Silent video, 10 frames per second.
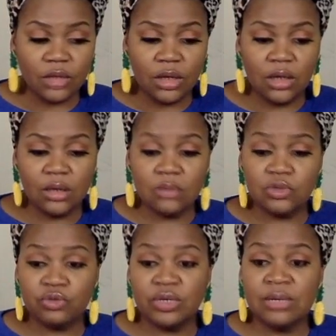um,
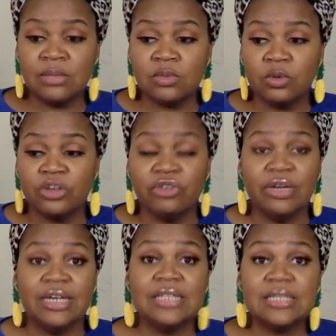dreams where you're
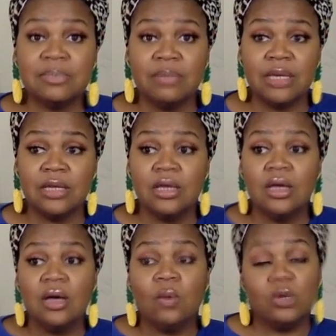intimate
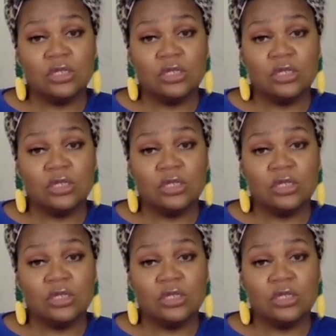with